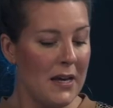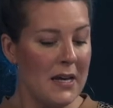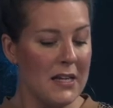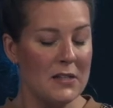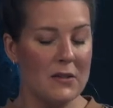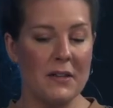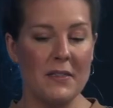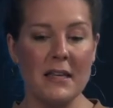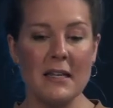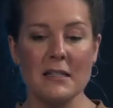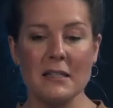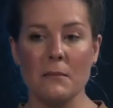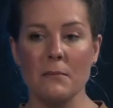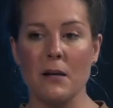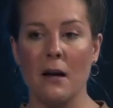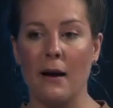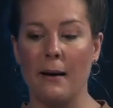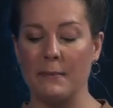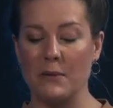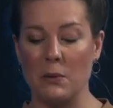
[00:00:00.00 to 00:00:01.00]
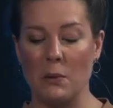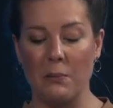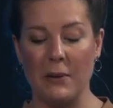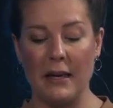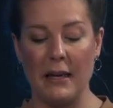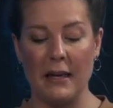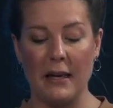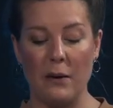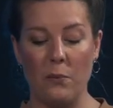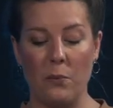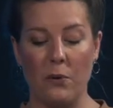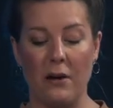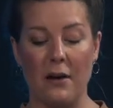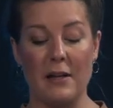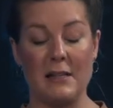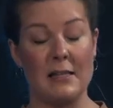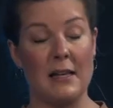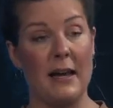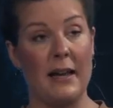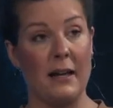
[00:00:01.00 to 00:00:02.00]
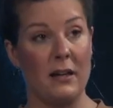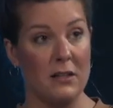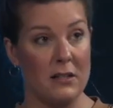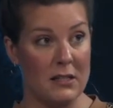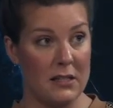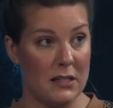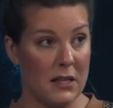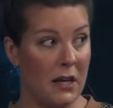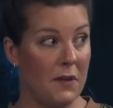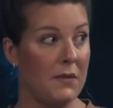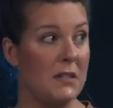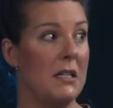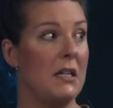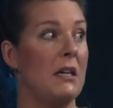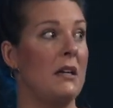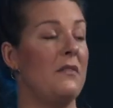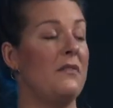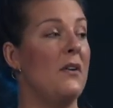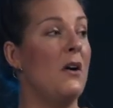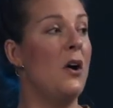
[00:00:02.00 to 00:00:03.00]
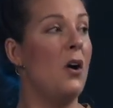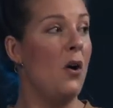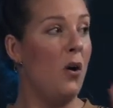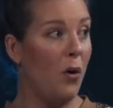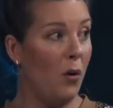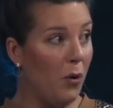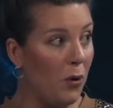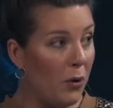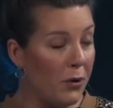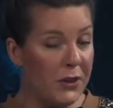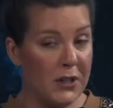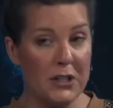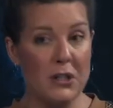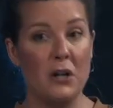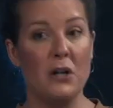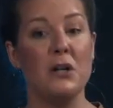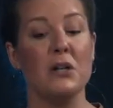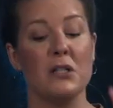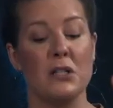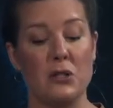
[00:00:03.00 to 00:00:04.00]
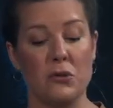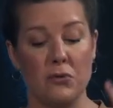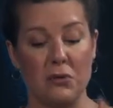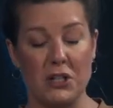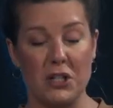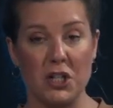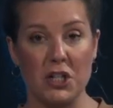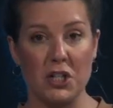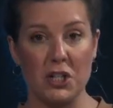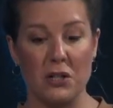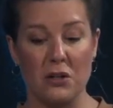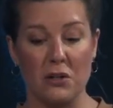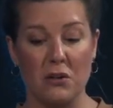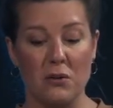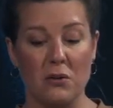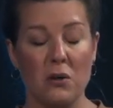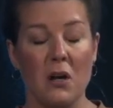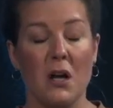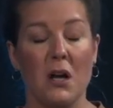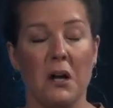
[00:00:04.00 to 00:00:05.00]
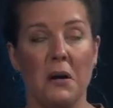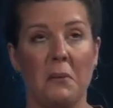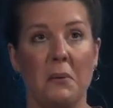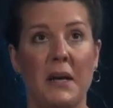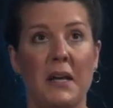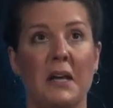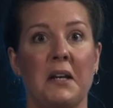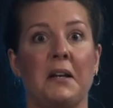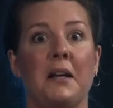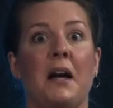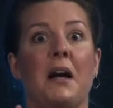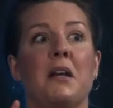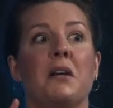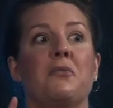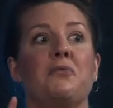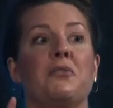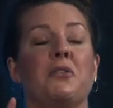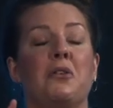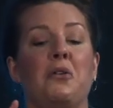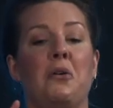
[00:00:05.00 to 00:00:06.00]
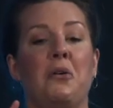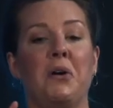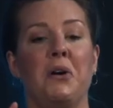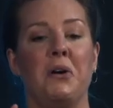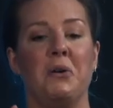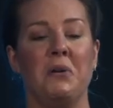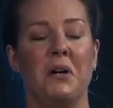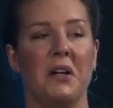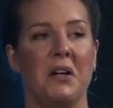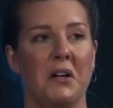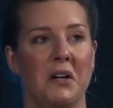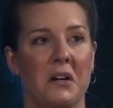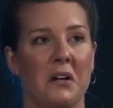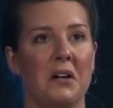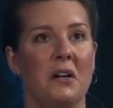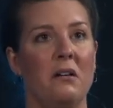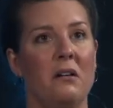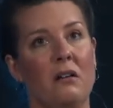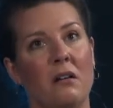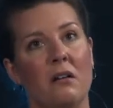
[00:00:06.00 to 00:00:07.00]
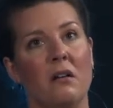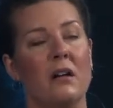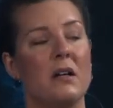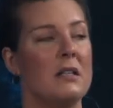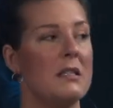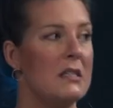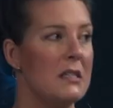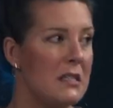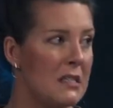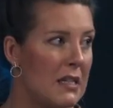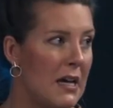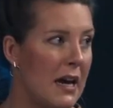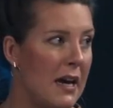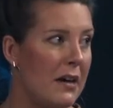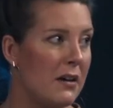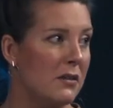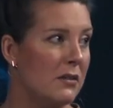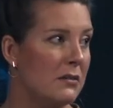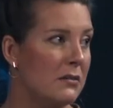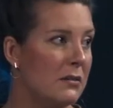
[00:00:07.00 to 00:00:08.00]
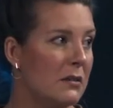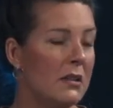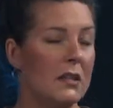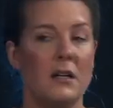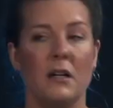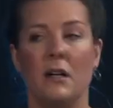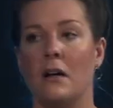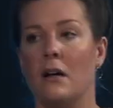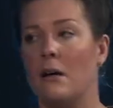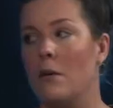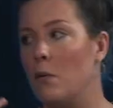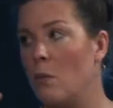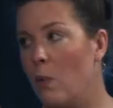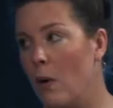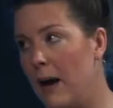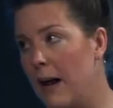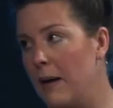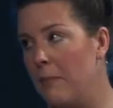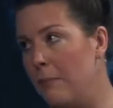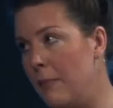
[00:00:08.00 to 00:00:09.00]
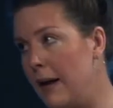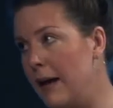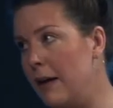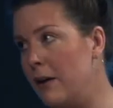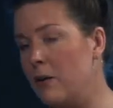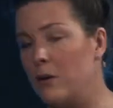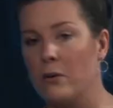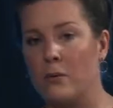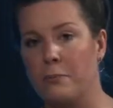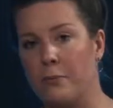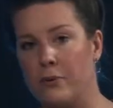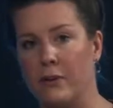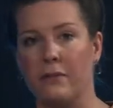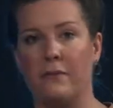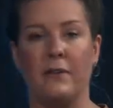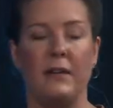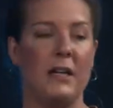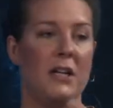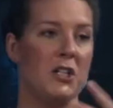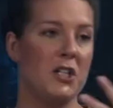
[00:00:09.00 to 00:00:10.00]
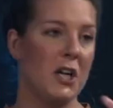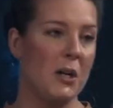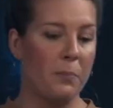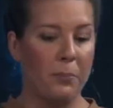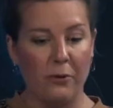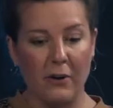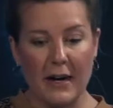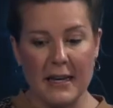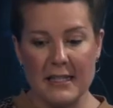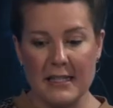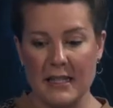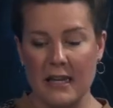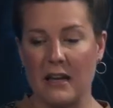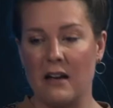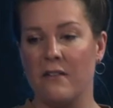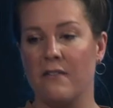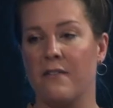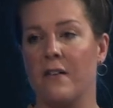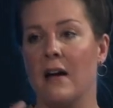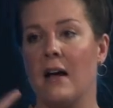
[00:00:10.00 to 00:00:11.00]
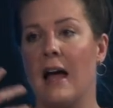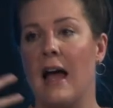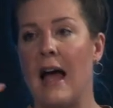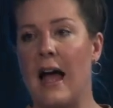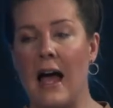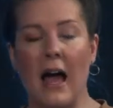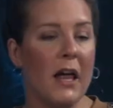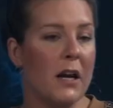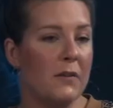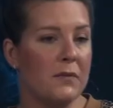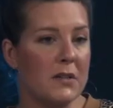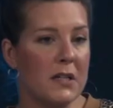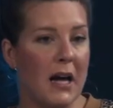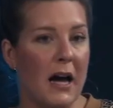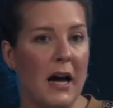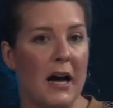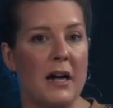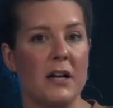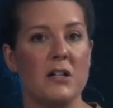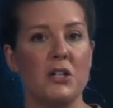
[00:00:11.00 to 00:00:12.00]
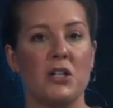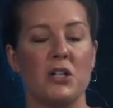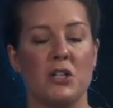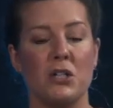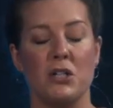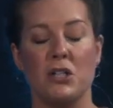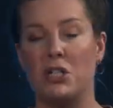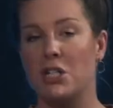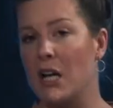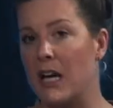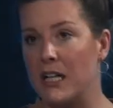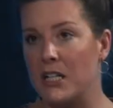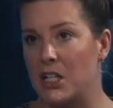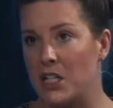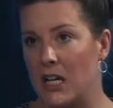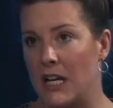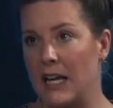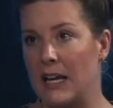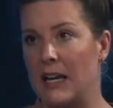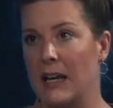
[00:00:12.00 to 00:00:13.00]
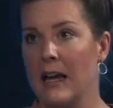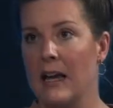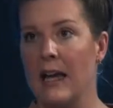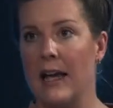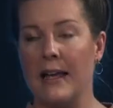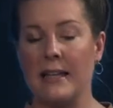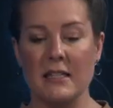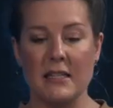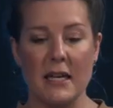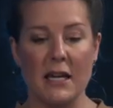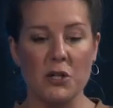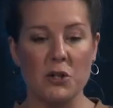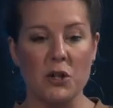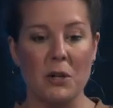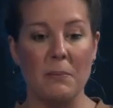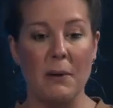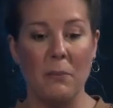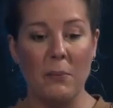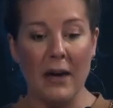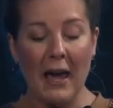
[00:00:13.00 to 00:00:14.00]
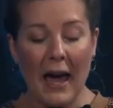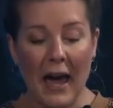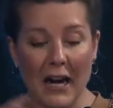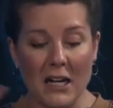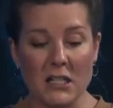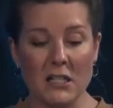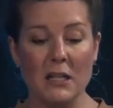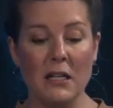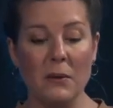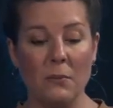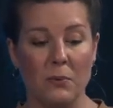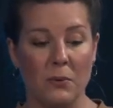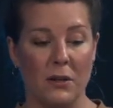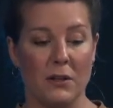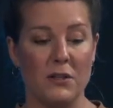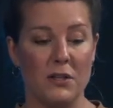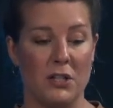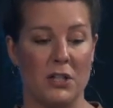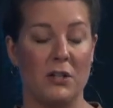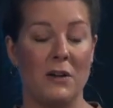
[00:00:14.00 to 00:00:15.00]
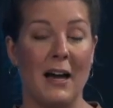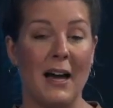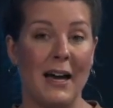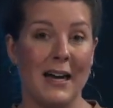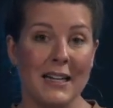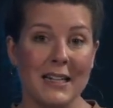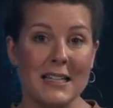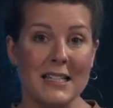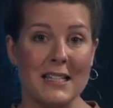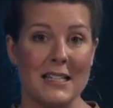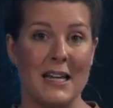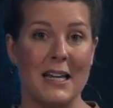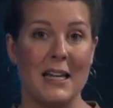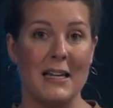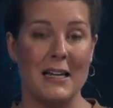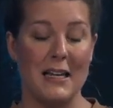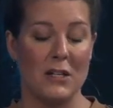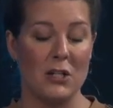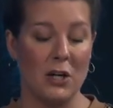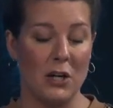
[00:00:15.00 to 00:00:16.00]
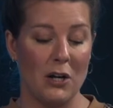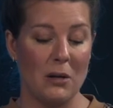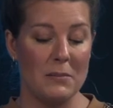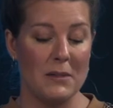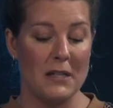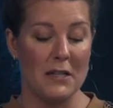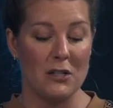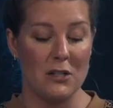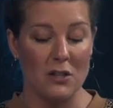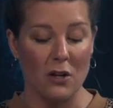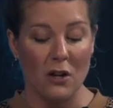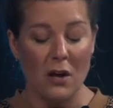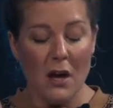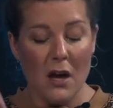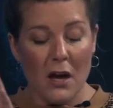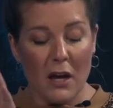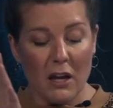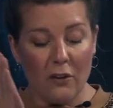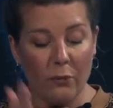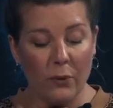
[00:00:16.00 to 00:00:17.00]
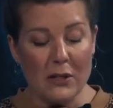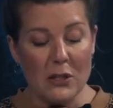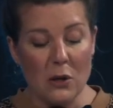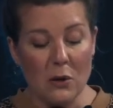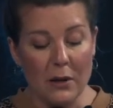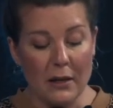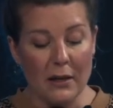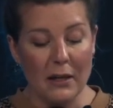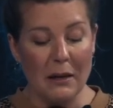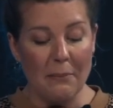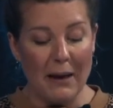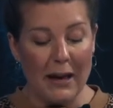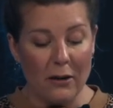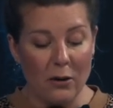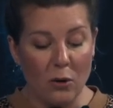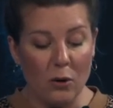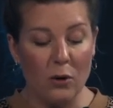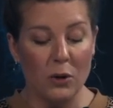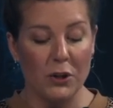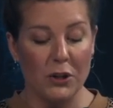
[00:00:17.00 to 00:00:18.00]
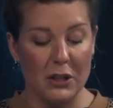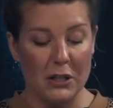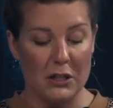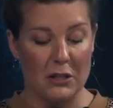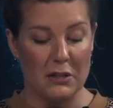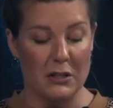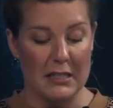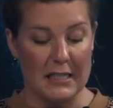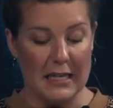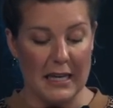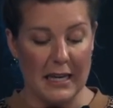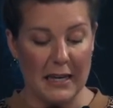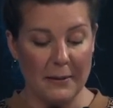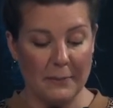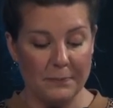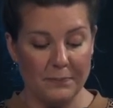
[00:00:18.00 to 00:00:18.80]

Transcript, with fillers: So, I think sometimes when we hear words like conservative, orthodox, traditional, we can kind of recoil and go, ugh, stale. Yeah white male privilege, oppressive, out of touch, judgy, etc. But we actually want to understand our terms here. So if we're talking about orthodoxy,